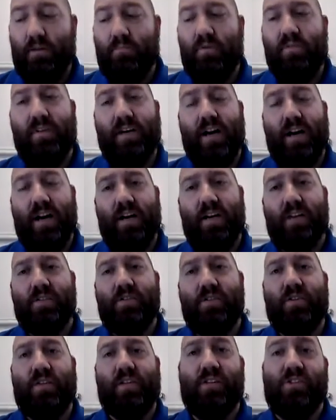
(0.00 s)
Moving on
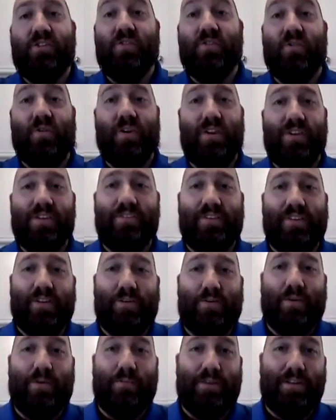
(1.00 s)
to the storage of
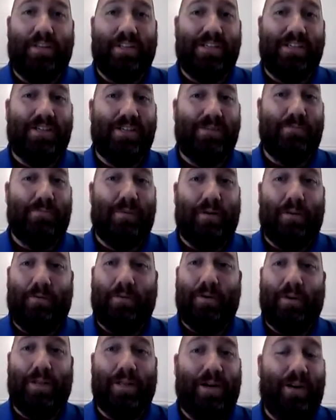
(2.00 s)
equipment. This is probably
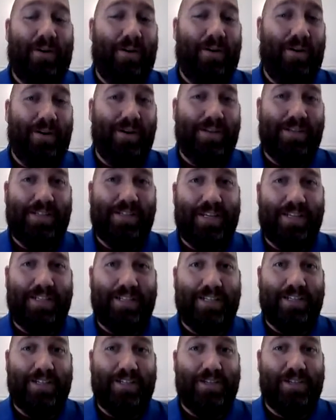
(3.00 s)
one of the hardest
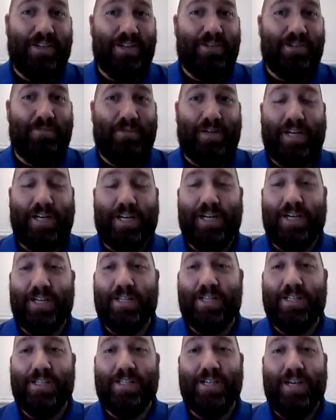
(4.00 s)
things in the church
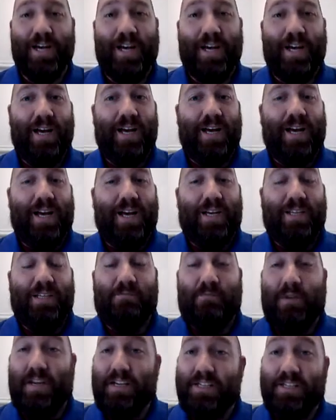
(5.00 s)
because
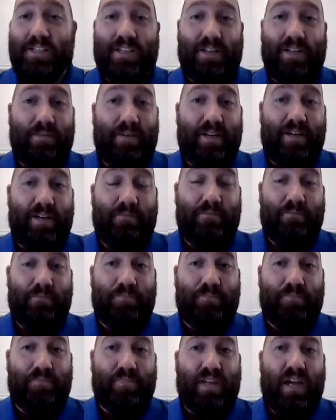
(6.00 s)
space is limited.
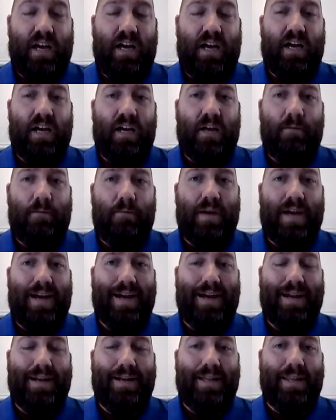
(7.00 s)

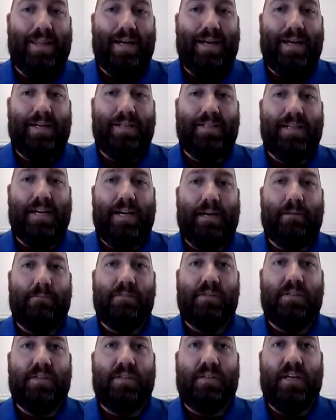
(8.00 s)
And a lot of
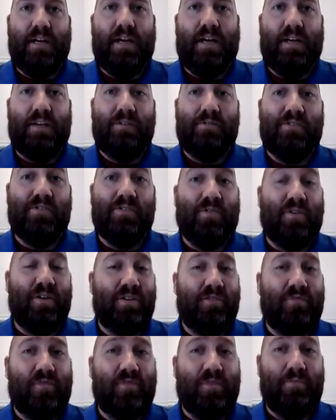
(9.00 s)
times,
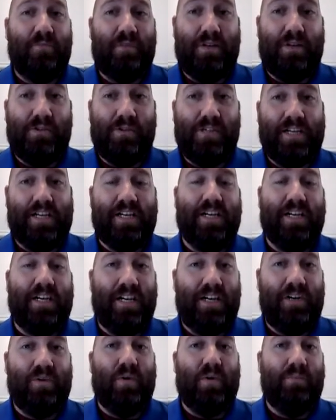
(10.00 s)
storage for music
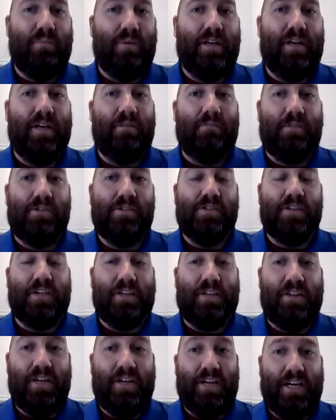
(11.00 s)
equipment and music
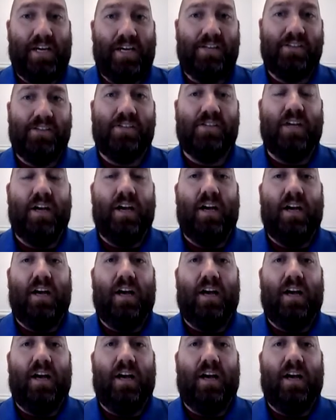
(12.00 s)
things